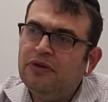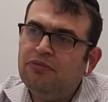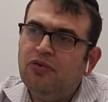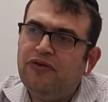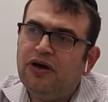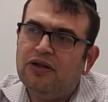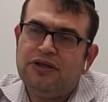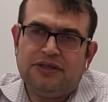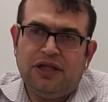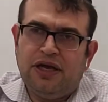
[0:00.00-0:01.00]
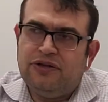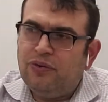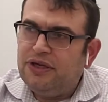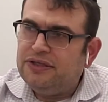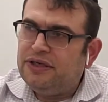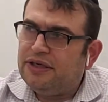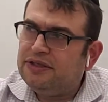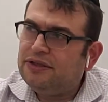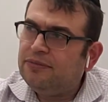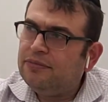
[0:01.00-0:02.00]
Moving on to slide
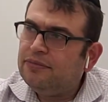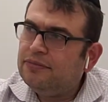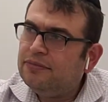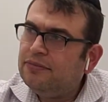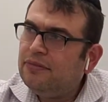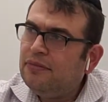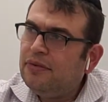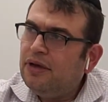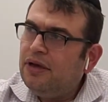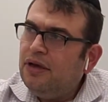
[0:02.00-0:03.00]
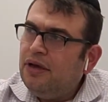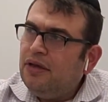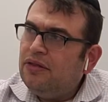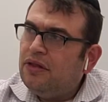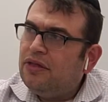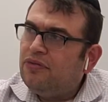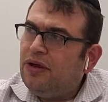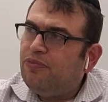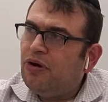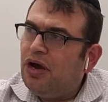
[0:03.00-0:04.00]
26. The
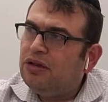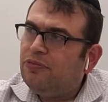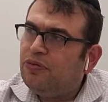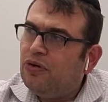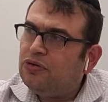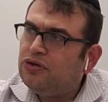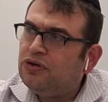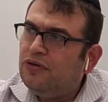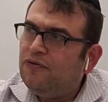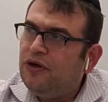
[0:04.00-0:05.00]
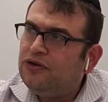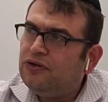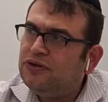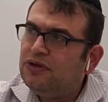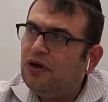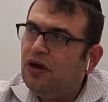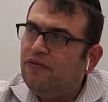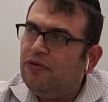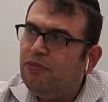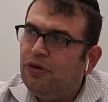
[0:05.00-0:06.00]
three-pronged approach, features of
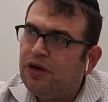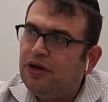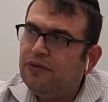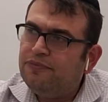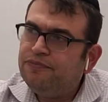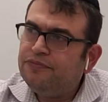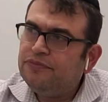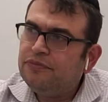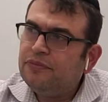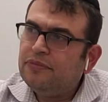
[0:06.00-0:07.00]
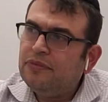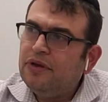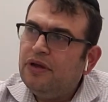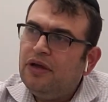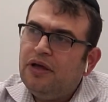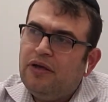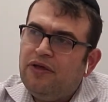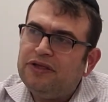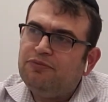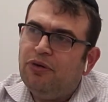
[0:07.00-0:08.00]
the book.
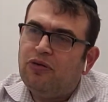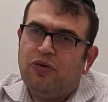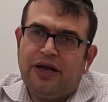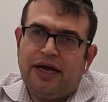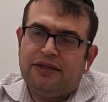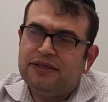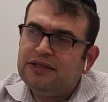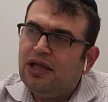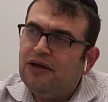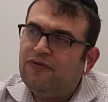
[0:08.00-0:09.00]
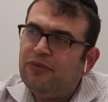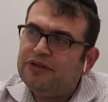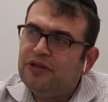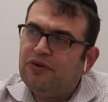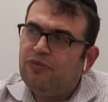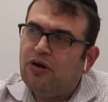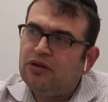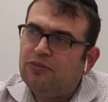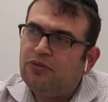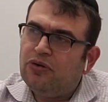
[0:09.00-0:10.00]
This book, where I got this slide from, has a three-pronged
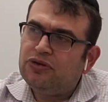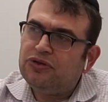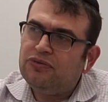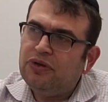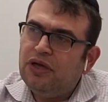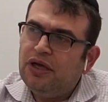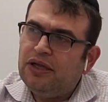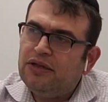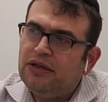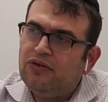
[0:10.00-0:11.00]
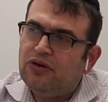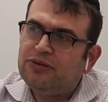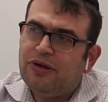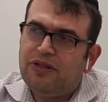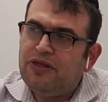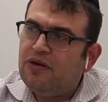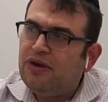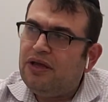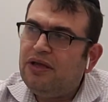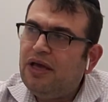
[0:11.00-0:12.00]
approach. It talks about
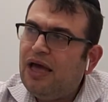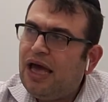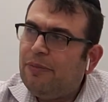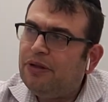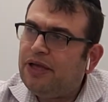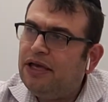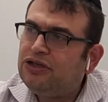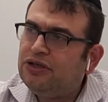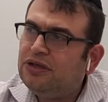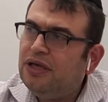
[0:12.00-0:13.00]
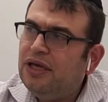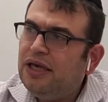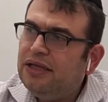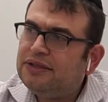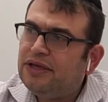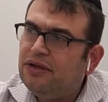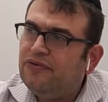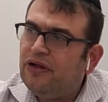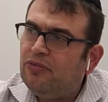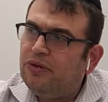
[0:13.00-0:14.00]
theory, application, and skill
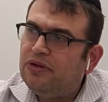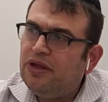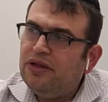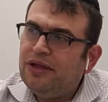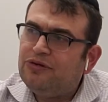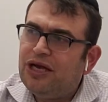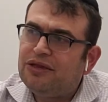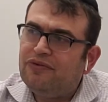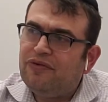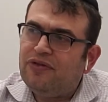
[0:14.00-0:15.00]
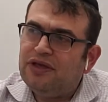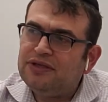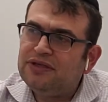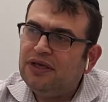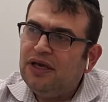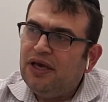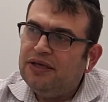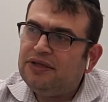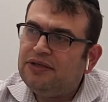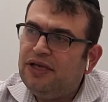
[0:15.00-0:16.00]
development. The objective of this is
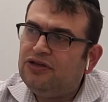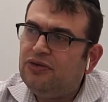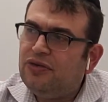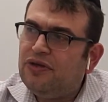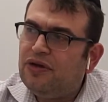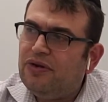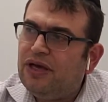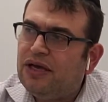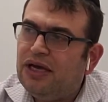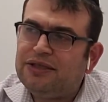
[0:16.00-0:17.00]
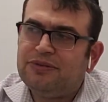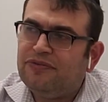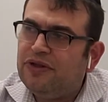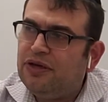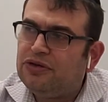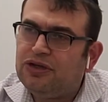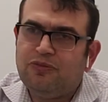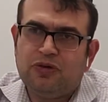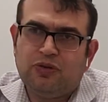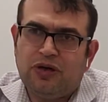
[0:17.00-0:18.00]
to teach you theory and concepts of leadership,
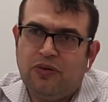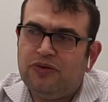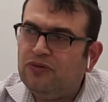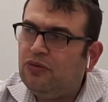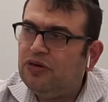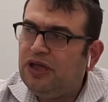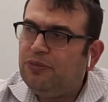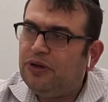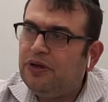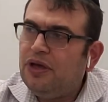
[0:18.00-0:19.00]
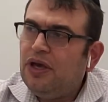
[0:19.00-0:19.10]
which we'll go into more deeply